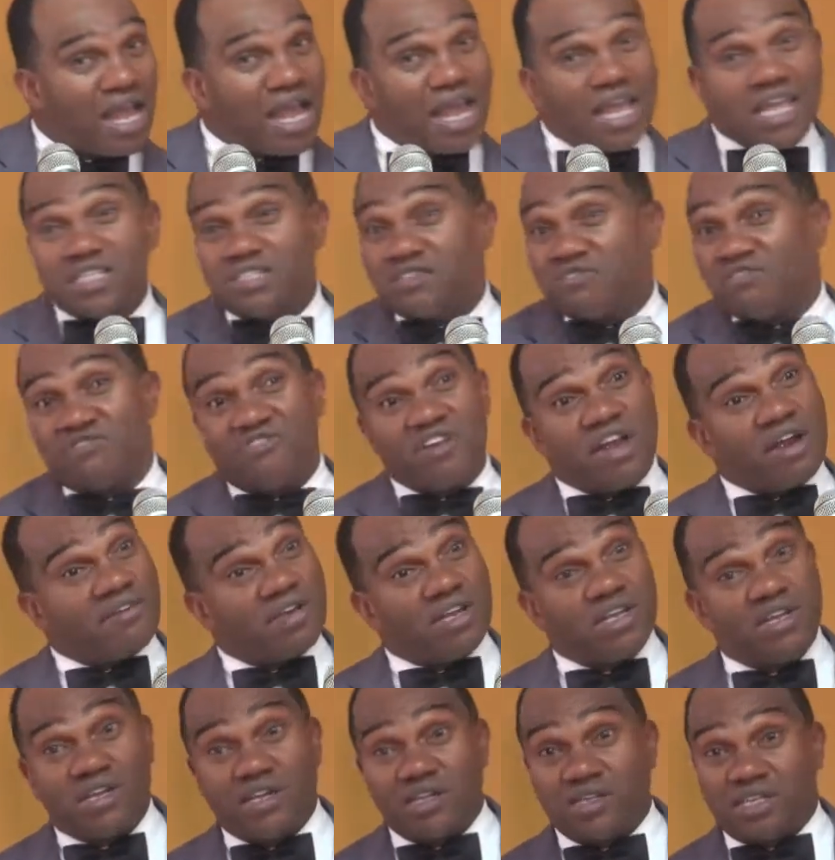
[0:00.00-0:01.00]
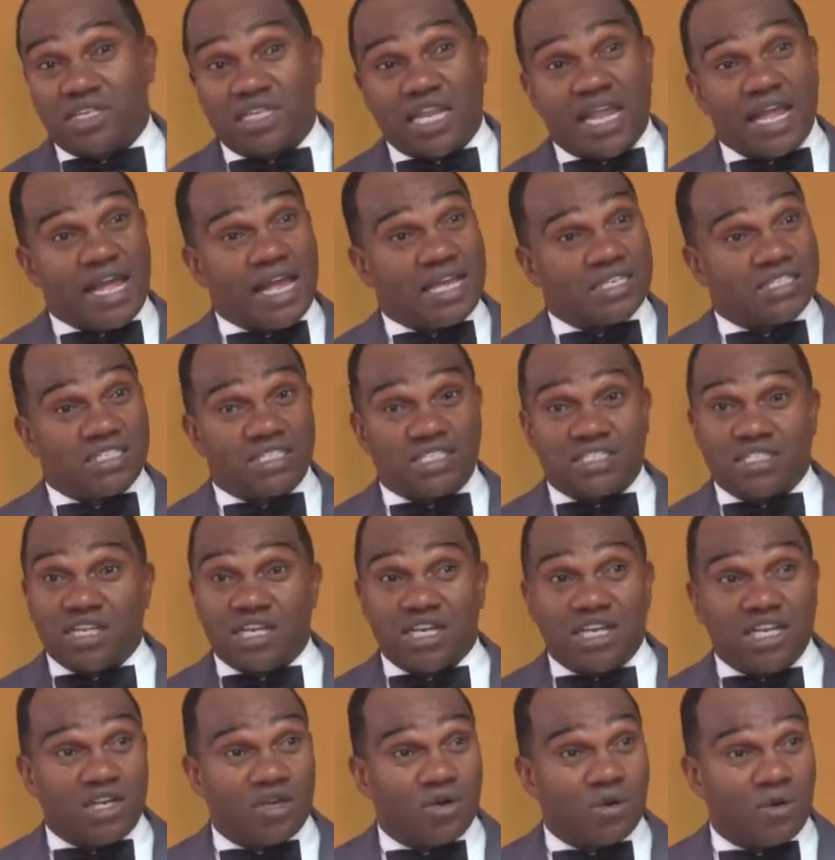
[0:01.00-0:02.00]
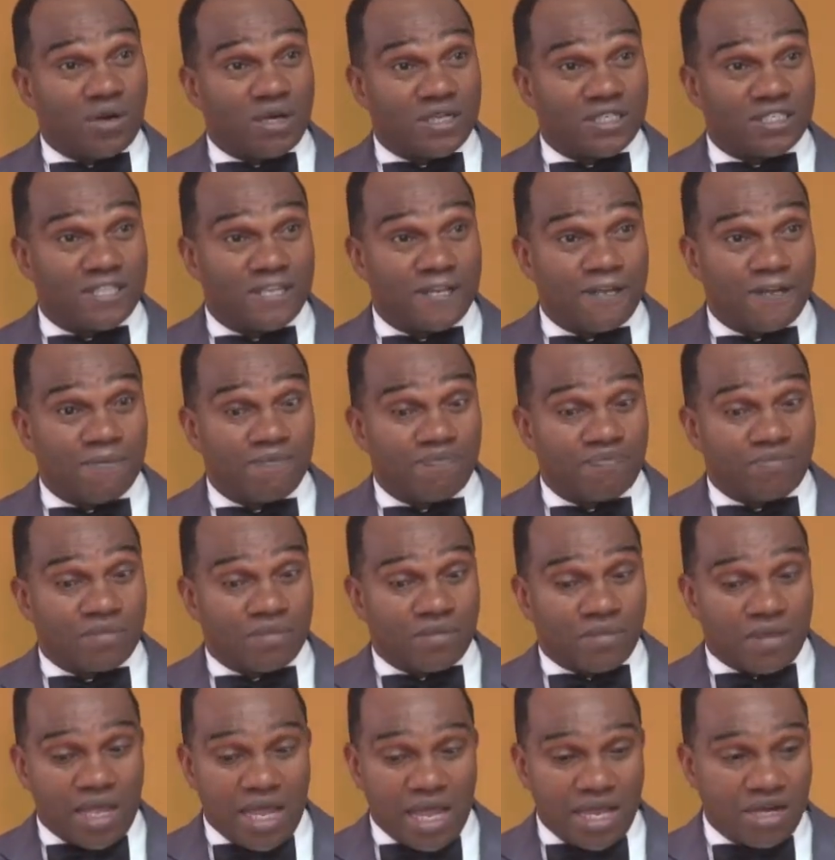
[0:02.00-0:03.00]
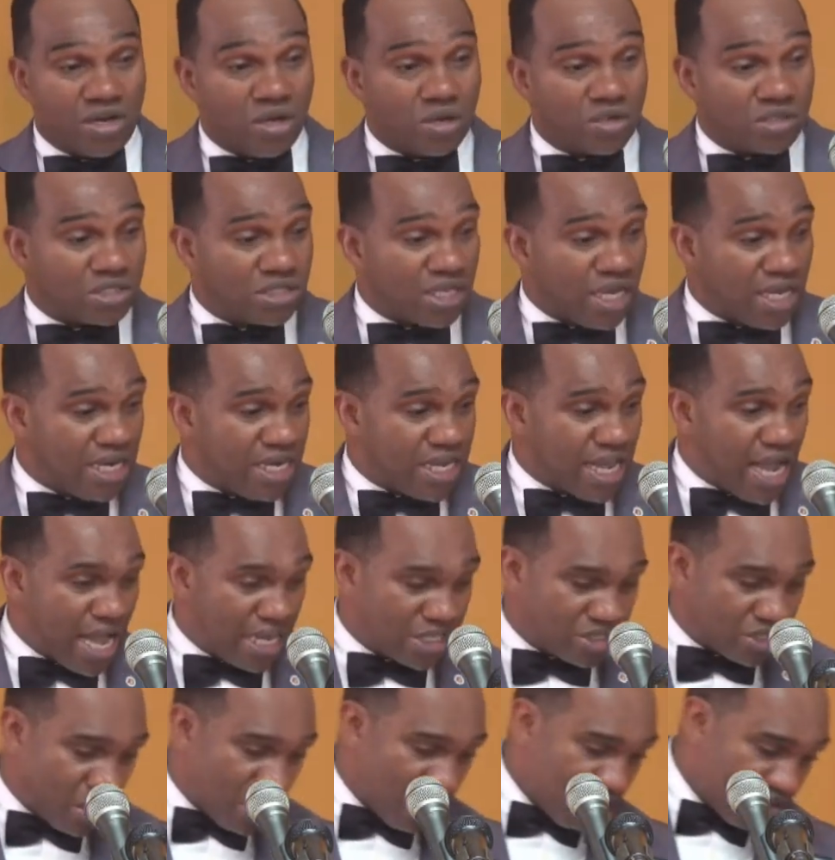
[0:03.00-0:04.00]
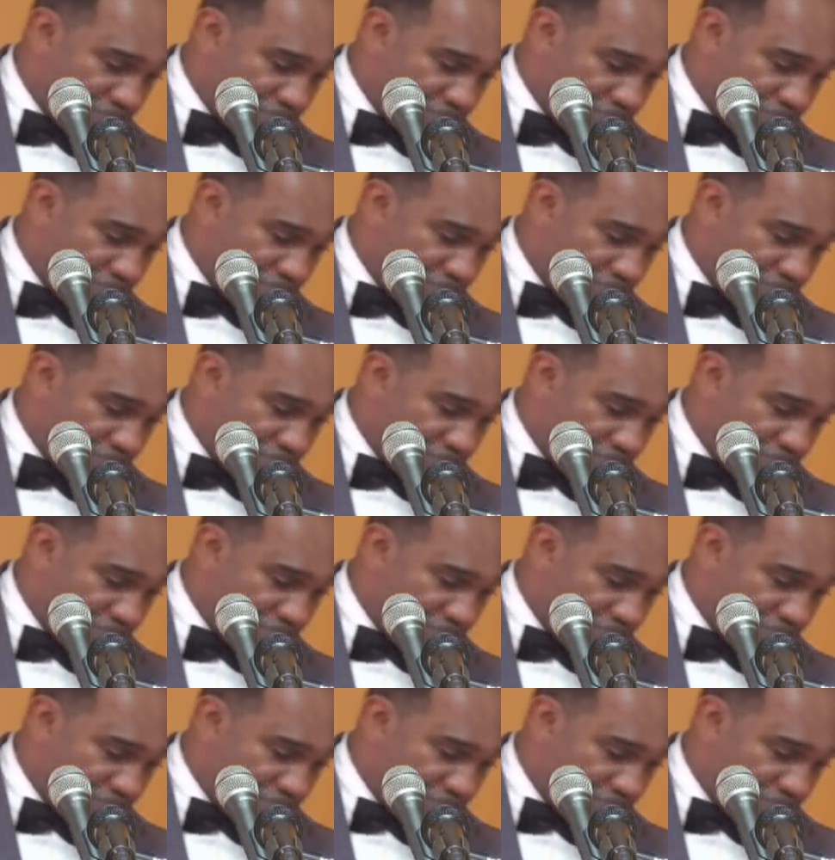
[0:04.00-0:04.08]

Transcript: It's a very good class and study course. And those study guides are